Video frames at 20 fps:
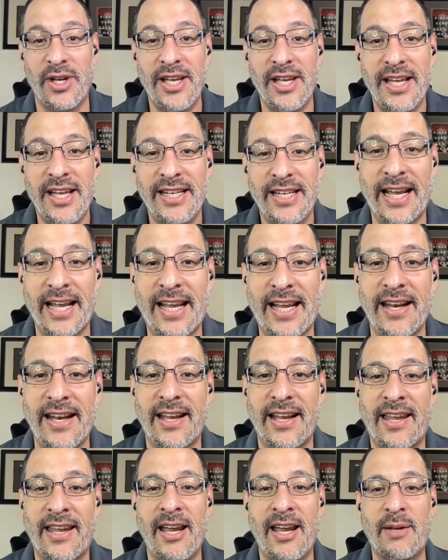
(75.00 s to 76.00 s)
So that
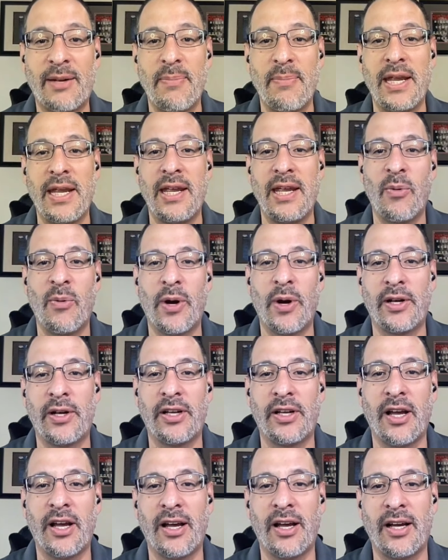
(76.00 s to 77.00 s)
kind of kicked me
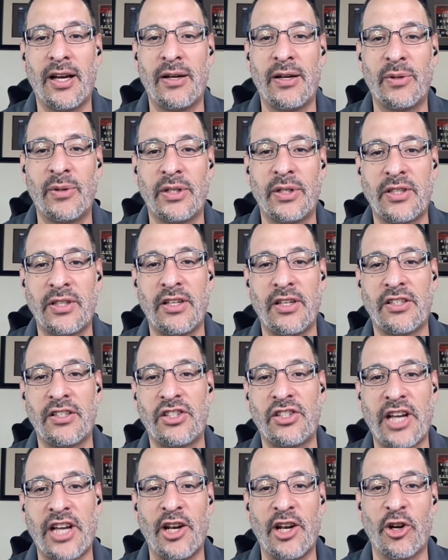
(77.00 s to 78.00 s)
where the sun
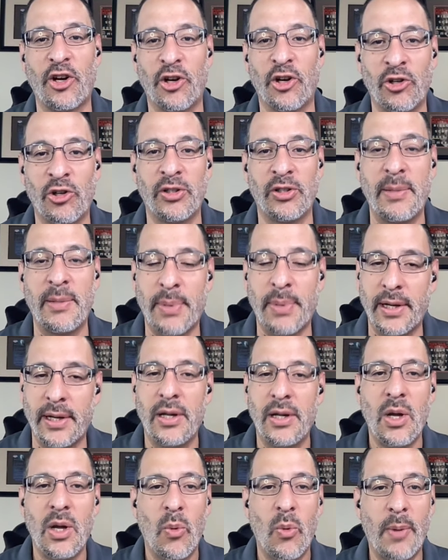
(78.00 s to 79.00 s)
doesn't shine early,
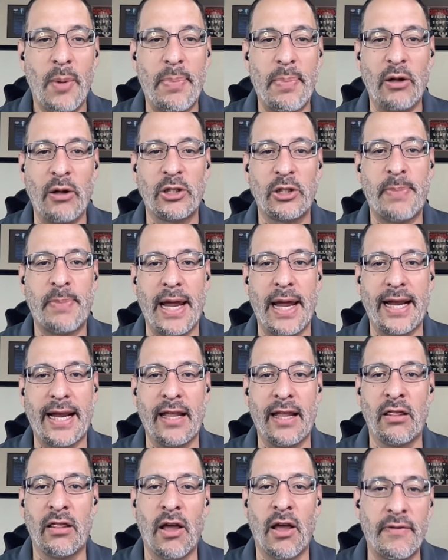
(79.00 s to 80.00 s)
but we'll bounce
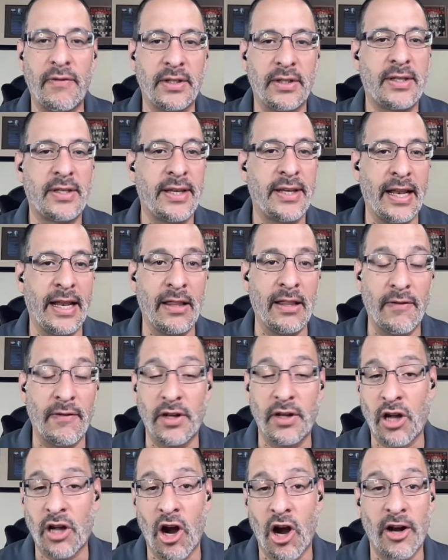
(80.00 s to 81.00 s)
back. I loved this hit. I
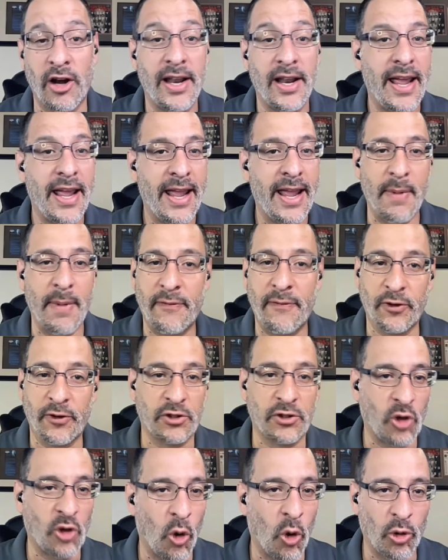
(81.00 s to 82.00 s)
loved the card. Hit my
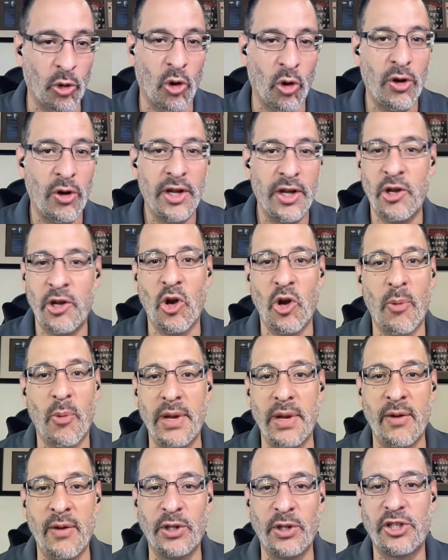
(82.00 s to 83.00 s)
first total. You
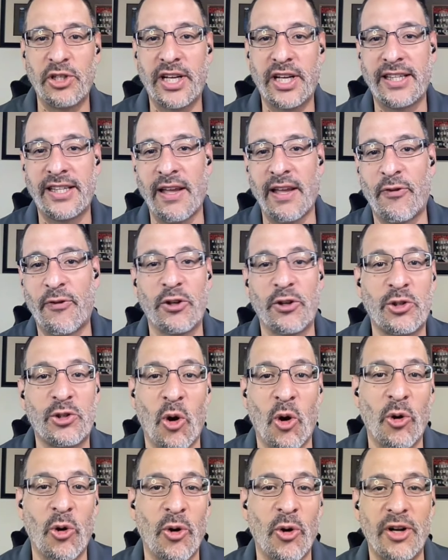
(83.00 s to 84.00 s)
know me, once you get that
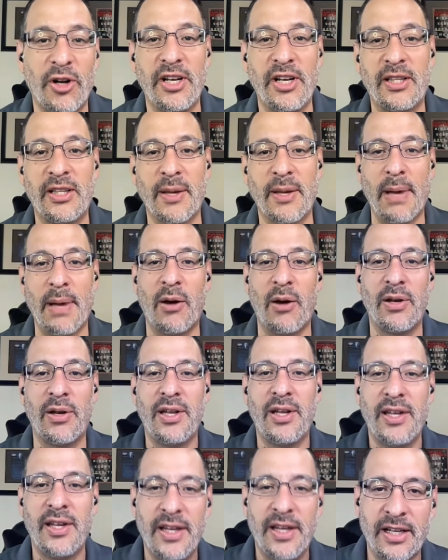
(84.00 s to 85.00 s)
first total underneath the
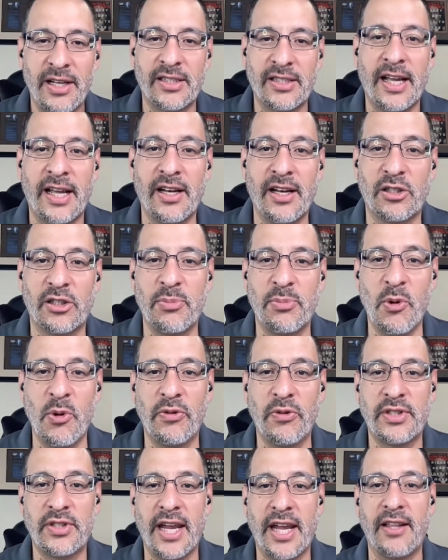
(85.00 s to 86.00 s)
belt, it's kind of
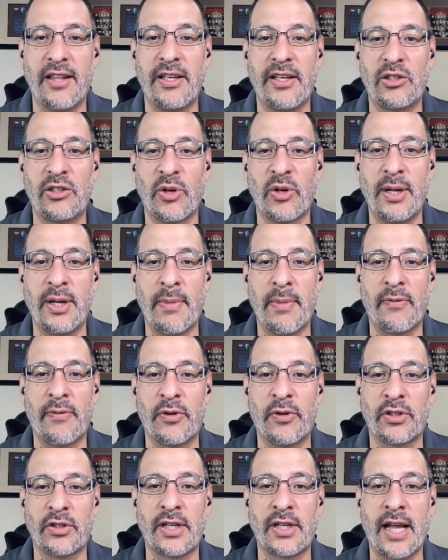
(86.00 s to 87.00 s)
smooth sailing. So I hit
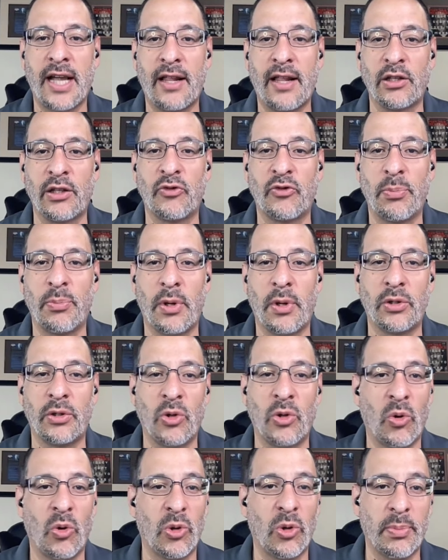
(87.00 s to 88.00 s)
my first college
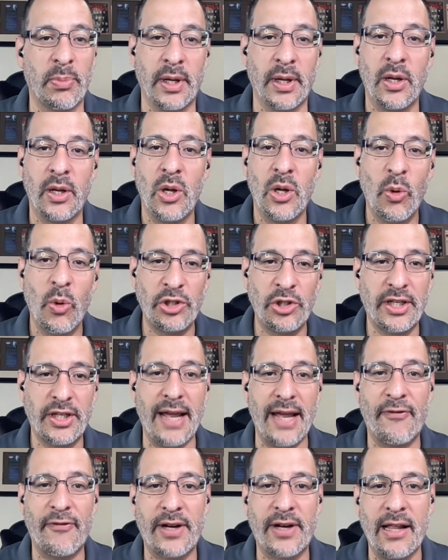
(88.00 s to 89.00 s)
football total. But what
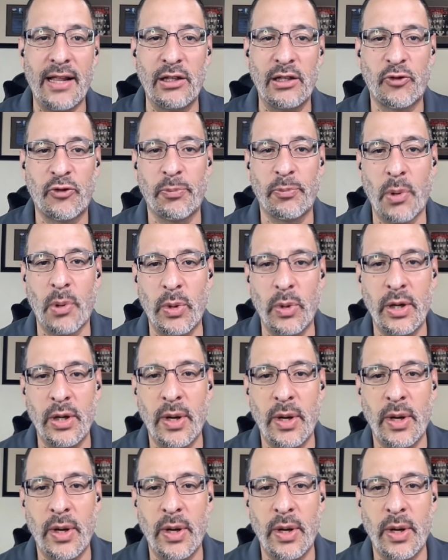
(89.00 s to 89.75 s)
you got for college football?